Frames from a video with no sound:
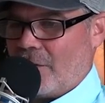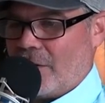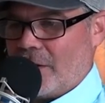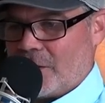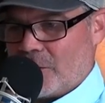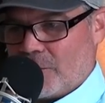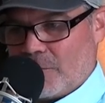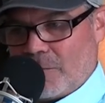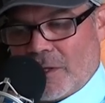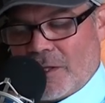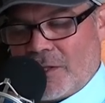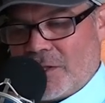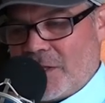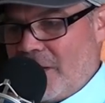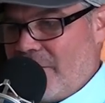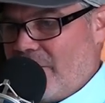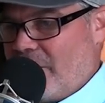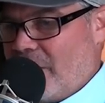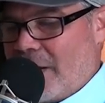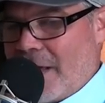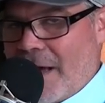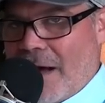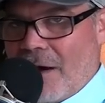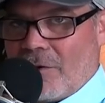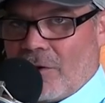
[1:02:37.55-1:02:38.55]
It's
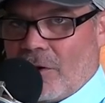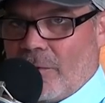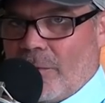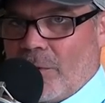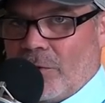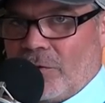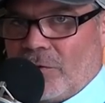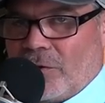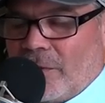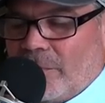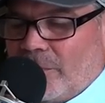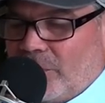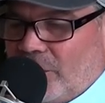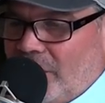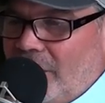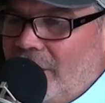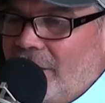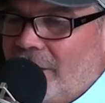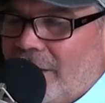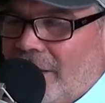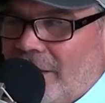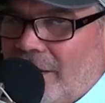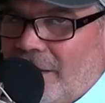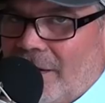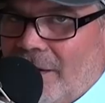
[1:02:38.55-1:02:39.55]
evened out almost
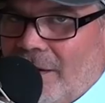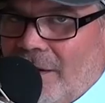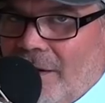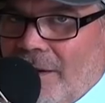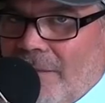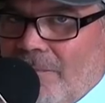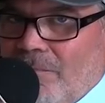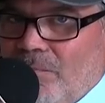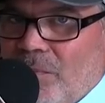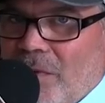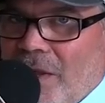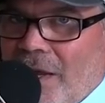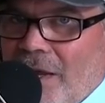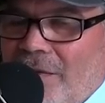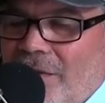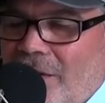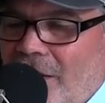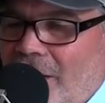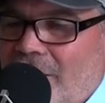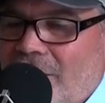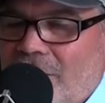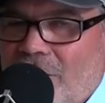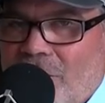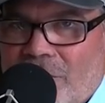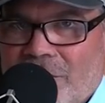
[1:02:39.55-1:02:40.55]
completely. And
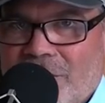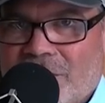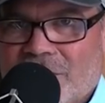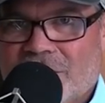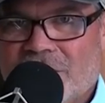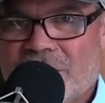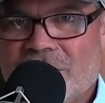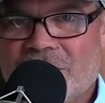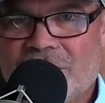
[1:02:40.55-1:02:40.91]
you know, this is a